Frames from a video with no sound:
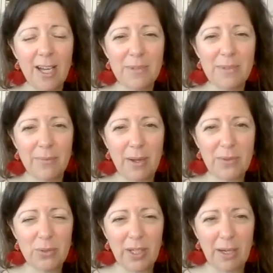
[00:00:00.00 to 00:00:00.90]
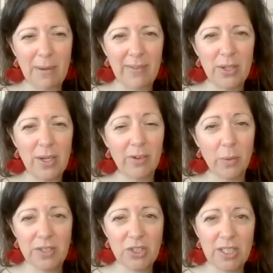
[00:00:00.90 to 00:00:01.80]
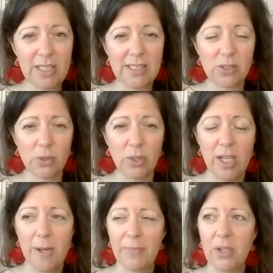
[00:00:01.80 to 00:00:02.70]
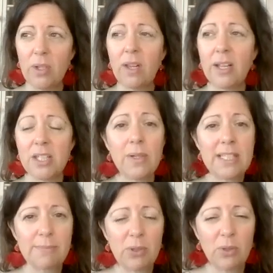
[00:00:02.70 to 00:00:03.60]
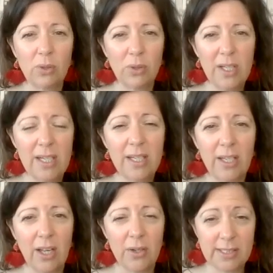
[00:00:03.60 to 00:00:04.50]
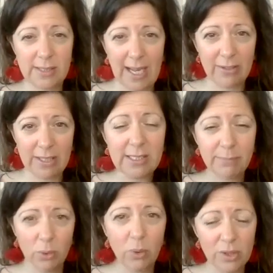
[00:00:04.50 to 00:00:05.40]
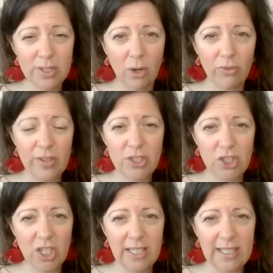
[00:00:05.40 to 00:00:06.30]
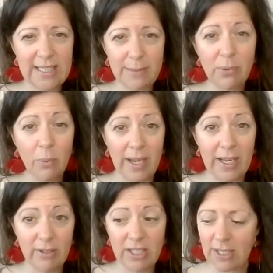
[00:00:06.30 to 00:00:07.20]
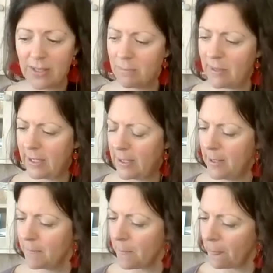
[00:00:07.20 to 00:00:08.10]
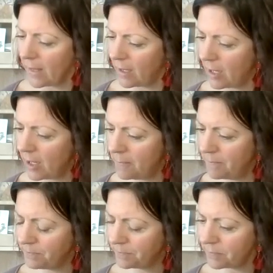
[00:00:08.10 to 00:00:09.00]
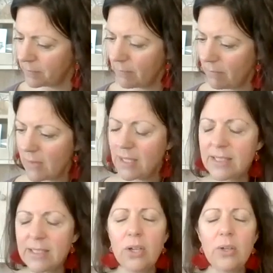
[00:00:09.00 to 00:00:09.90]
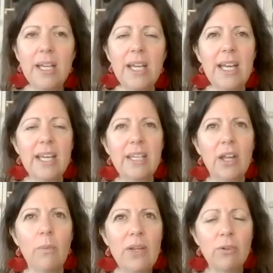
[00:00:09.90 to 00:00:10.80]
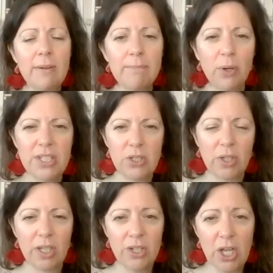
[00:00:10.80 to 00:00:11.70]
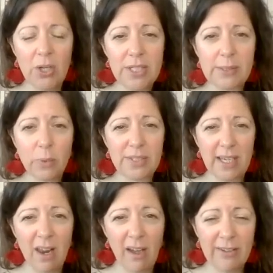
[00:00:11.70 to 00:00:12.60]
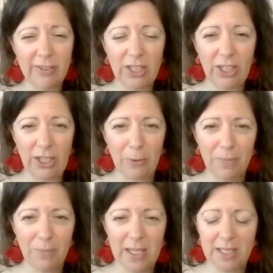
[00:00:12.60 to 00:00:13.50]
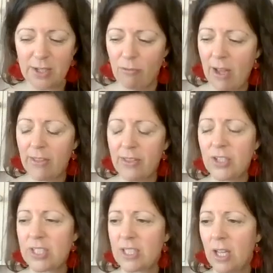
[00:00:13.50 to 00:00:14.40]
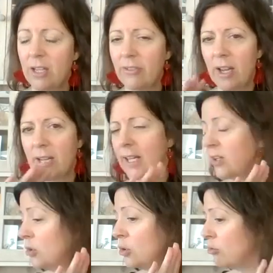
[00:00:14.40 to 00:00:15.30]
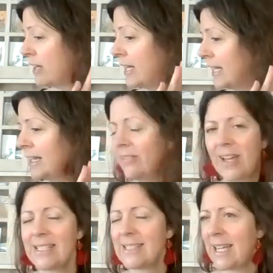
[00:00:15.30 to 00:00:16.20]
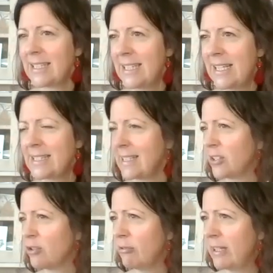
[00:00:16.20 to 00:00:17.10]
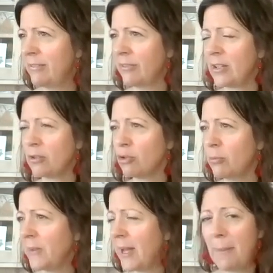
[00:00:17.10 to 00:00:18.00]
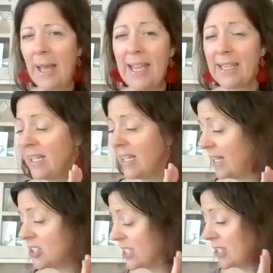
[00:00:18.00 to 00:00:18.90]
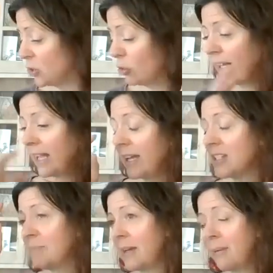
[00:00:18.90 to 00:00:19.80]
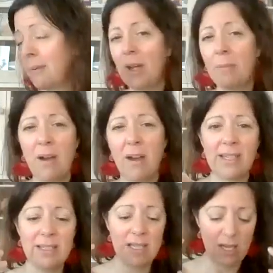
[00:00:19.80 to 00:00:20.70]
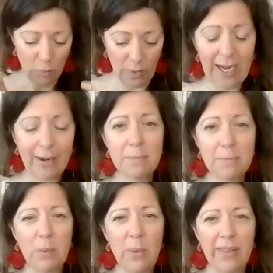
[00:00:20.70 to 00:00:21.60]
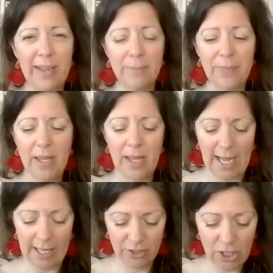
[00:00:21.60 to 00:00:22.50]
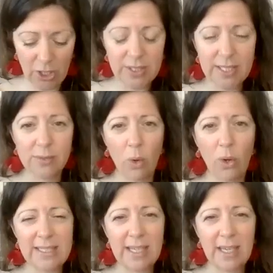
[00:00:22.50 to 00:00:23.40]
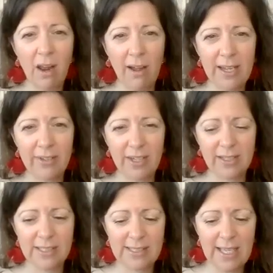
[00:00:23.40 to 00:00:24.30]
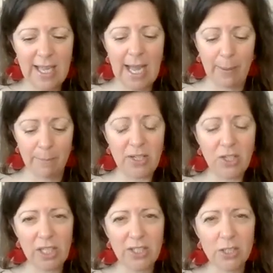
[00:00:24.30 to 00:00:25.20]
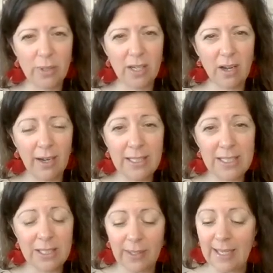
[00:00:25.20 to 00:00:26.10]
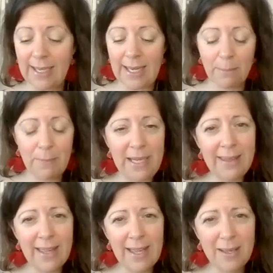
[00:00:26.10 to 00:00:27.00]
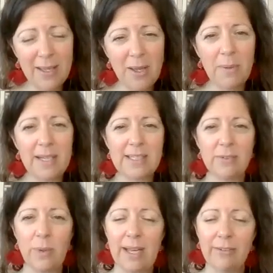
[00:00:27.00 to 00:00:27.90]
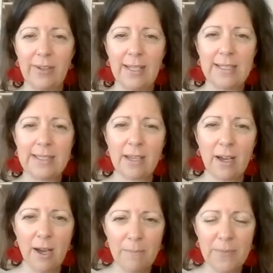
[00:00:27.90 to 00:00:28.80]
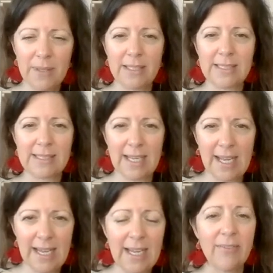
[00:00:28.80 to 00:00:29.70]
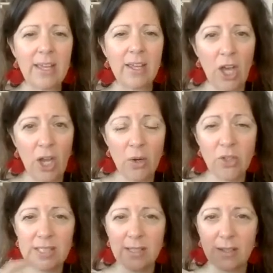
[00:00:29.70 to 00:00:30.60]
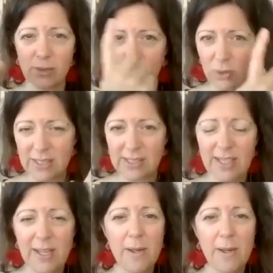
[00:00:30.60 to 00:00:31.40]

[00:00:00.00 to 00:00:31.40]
comes up that I'm talking about that you have questions or you'd like to explore, you know, having support on this journey in a deeper way, reach out to me. So, you know, when you're embodied, you can notice what's alive in you. So rather than just kind of like ignoring that sadness, that grief, that trauma, that pain, just ignoring it and just being up in our mind, we have to be with it and notice what is alive in us and be gentle and kind to it and let it be there. Because if we let feelings come and stay and then go, just like thoughts,